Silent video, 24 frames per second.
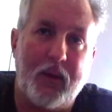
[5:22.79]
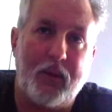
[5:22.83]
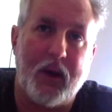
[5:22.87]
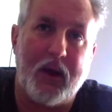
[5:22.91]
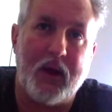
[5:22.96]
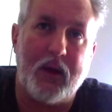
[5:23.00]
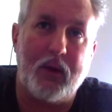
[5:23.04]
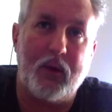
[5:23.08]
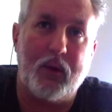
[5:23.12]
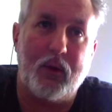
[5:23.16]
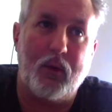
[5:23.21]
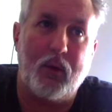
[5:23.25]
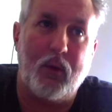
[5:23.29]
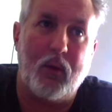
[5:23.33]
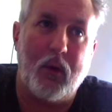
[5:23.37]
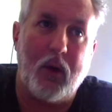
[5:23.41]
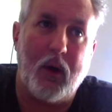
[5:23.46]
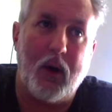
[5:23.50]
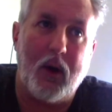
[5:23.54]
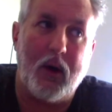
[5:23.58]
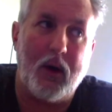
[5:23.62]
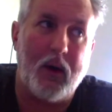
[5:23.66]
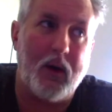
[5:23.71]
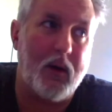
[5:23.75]
Being able
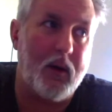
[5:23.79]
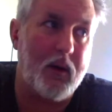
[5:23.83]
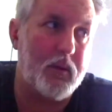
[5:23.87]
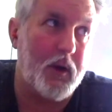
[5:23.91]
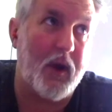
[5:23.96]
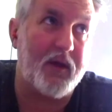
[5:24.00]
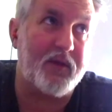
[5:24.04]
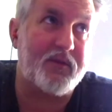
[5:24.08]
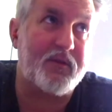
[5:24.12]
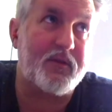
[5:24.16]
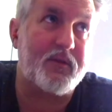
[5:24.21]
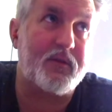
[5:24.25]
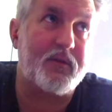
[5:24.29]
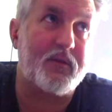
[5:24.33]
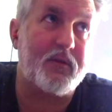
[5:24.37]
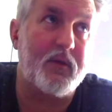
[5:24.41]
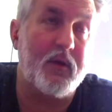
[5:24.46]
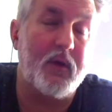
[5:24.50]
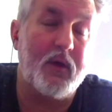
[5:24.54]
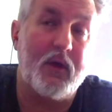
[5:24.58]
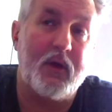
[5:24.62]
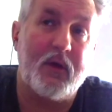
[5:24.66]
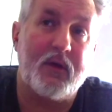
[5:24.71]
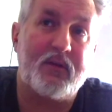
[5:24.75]
to
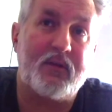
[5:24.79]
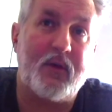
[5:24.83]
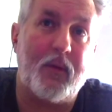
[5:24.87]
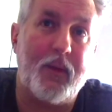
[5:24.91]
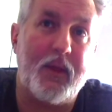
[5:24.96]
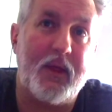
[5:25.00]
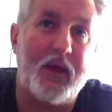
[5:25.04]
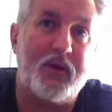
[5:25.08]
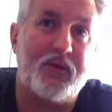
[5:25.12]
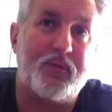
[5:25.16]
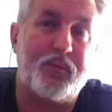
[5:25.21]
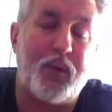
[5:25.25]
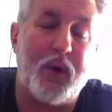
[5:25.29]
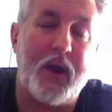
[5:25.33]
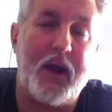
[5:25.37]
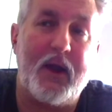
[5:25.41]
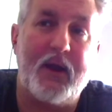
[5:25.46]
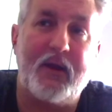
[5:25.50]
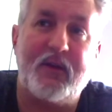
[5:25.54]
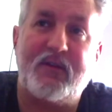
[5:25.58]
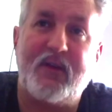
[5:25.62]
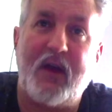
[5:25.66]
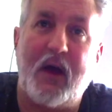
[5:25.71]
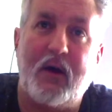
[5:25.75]
address some of these
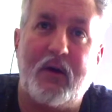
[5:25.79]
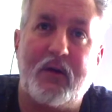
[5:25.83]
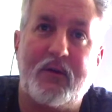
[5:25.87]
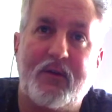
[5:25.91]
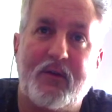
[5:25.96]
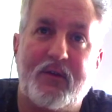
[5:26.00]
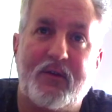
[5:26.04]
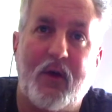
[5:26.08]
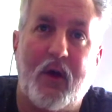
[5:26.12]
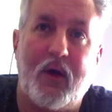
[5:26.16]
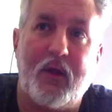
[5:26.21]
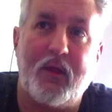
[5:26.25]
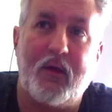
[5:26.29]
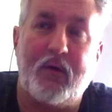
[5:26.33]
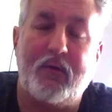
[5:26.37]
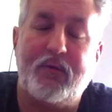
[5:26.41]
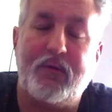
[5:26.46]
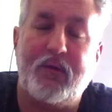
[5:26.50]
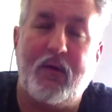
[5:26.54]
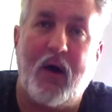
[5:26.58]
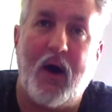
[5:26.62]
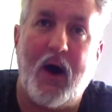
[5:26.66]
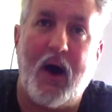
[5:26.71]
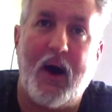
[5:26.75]
breeding challenges on the
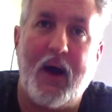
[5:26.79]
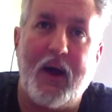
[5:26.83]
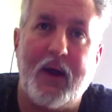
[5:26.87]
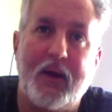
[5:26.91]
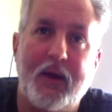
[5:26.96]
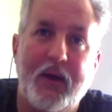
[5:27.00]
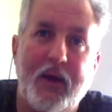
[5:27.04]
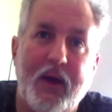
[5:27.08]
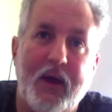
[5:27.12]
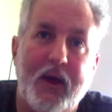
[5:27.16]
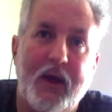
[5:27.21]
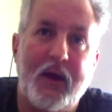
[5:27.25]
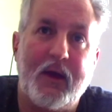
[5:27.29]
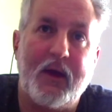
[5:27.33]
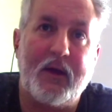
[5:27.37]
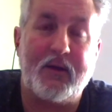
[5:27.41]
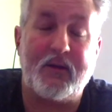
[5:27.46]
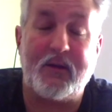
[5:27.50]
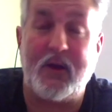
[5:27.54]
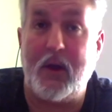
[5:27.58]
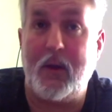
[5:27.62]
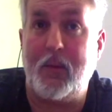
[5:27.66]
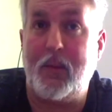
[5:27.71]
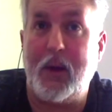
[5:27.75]
fly
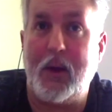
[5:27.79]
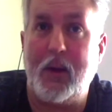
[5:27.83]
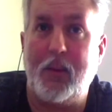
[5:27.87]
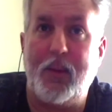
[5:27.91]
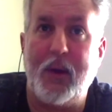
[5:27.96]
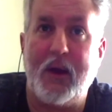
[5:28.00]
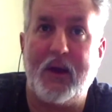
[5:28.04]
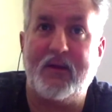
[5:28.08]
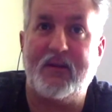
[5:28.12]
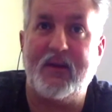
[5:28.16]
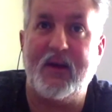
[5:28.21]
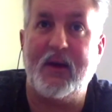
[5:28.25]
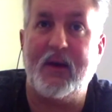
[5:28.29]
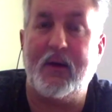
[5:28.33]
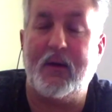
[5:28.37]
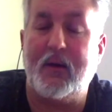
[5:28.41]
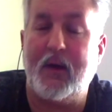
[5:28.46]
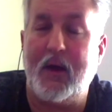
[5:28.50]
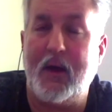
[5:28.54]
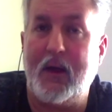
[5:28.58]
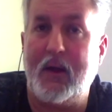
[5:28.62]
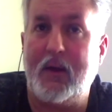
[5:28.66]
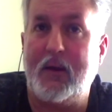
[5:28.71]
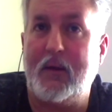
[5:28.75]
is going to be a big
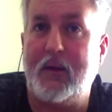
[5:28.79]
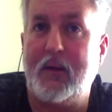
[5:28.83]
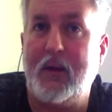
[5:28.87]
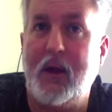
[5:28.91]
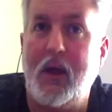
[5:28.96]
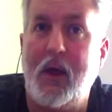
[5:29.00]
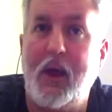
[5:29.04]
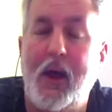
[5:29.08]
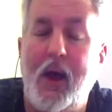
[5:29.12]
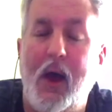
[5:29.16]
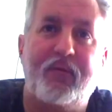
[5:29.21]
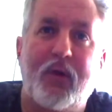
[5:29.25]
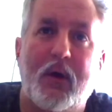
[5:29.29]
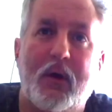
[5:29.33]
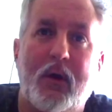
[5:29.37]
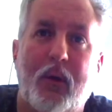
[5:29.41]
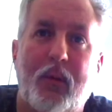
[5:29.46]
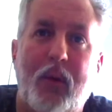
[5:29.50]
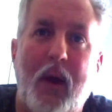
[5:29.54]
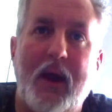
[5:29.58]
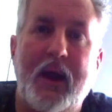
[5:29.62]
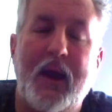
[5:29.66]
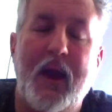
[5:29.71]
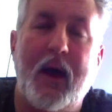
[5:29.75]
deal. In
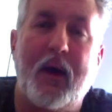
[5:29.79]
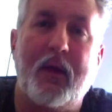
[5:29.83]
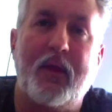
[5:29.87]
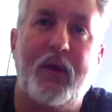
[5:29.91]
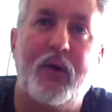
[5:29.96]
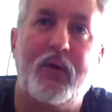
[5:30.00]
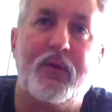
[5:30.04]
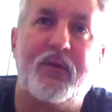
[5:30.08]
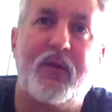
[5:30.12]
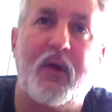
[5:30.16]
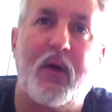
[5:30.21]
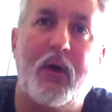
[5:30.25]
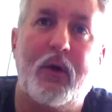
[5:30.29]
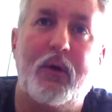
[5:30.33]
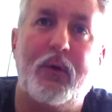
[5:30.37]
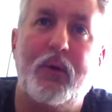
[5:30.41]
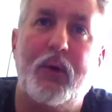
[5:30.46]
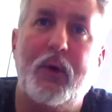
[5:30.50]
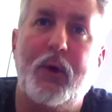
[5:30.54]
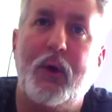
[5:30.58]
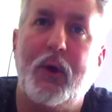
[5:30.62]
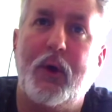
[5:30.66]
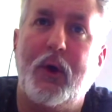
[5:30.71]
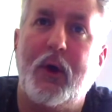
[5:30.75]
Africa right now,
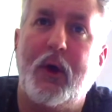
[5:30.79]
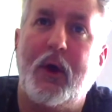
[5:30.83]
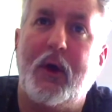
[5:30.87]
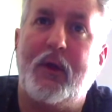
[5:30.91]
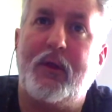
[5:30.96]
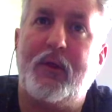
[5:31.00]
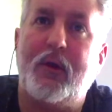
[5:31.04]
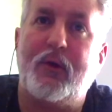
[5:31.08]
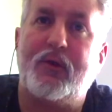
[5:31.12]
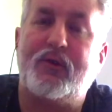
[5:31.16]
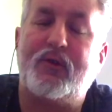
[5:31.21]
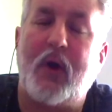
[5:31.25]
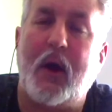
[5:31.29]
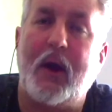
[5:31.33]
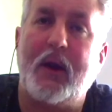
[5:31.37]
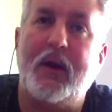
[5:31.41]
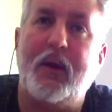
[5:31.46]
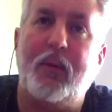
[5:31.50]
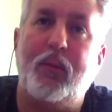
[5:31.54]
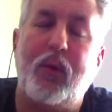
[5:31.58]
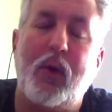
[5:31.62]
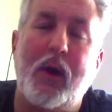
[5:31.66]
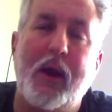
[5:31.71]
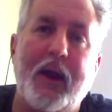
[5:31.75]
they're
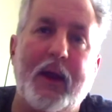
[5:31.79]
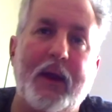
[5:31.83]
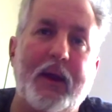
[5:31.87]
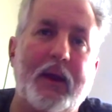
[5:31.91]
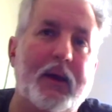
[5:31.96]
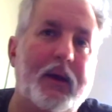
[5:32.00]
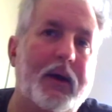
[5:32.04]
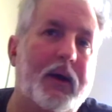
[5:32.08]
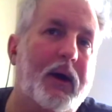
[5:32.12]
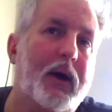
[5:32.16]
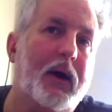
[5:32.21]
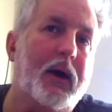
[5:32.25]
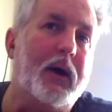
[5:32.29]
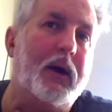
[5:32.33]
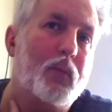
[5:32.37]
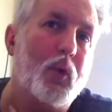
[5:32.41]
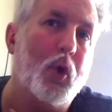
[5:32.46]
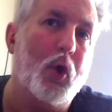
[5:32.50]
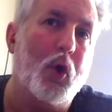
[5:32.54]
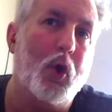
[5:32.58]
trying to bring